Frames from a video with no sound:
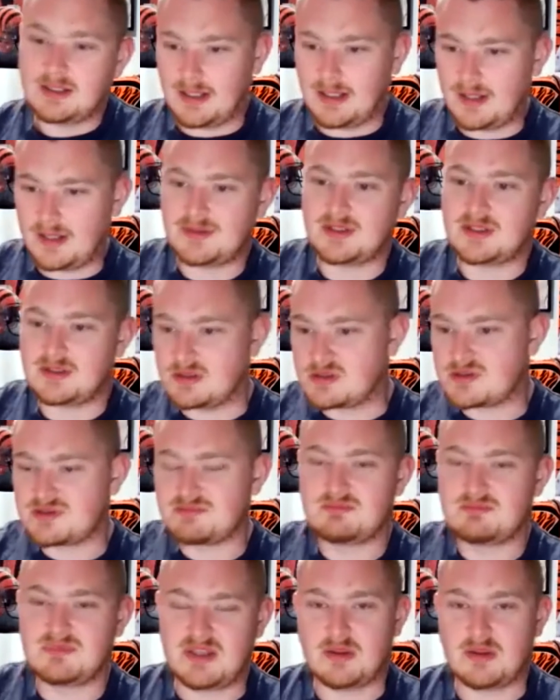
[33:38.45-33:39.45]
And then there's,
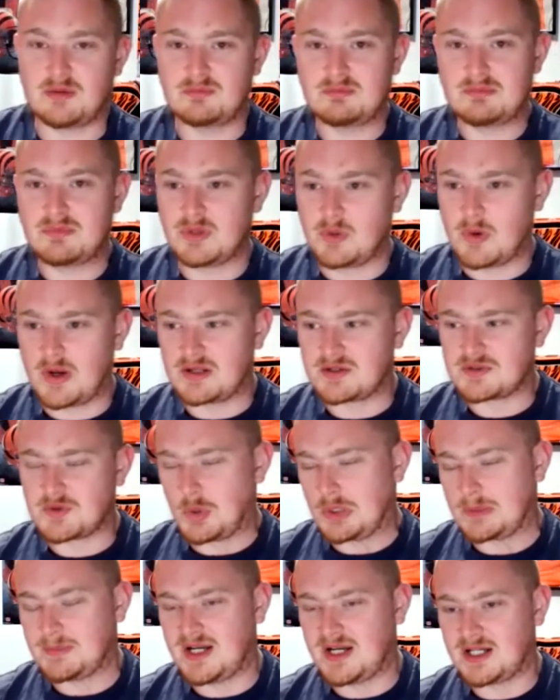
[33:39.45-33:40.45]
the greatest
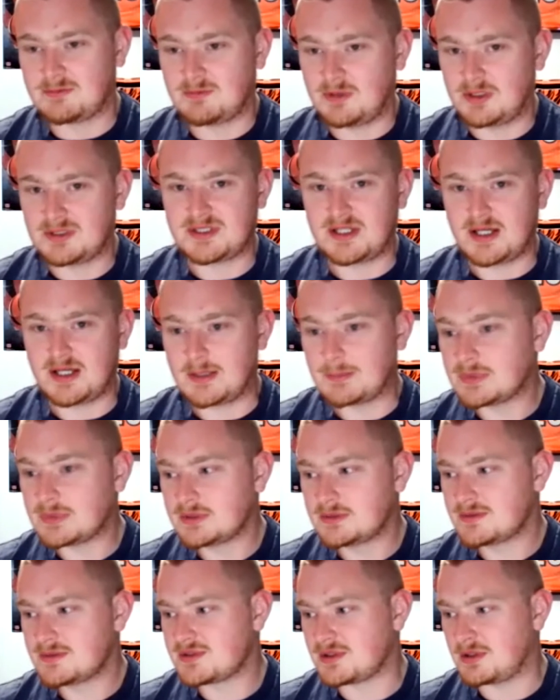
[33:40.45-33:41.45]
quarterback of all time.
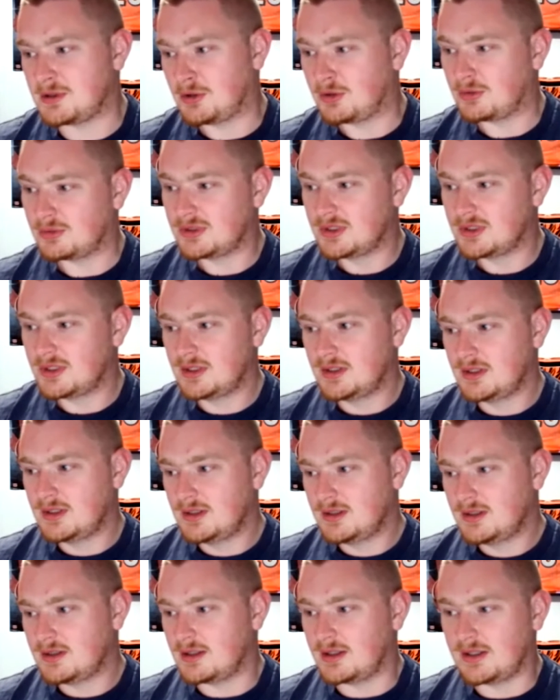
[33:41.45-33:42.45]
So
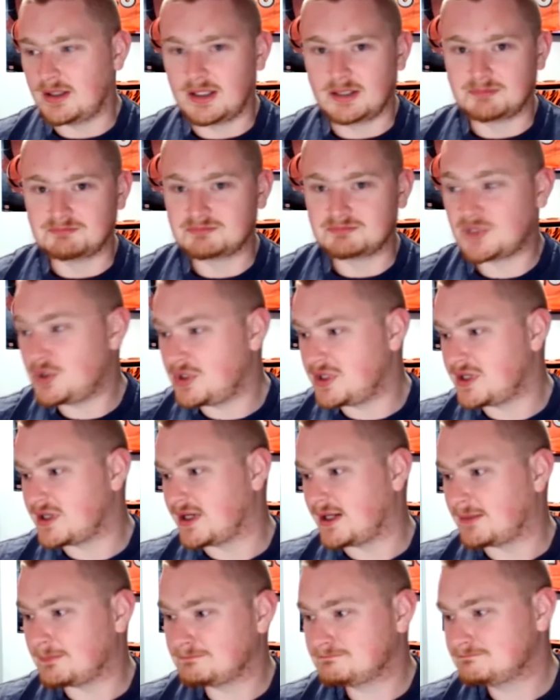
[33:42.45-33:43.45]
who do you
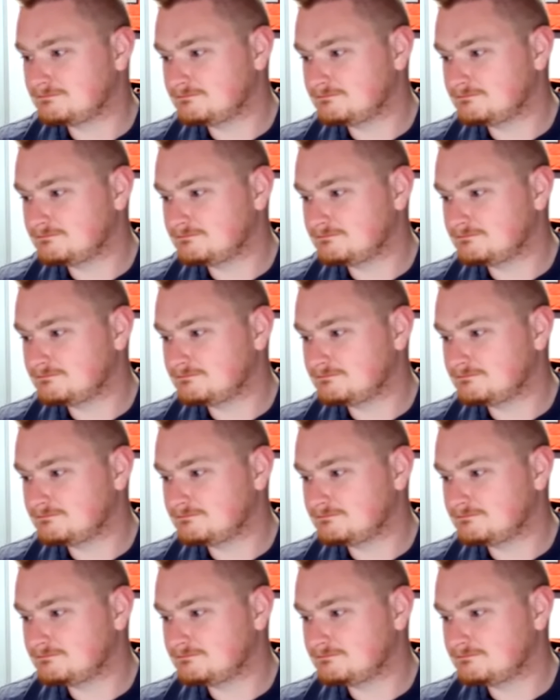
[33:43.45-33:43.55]
got?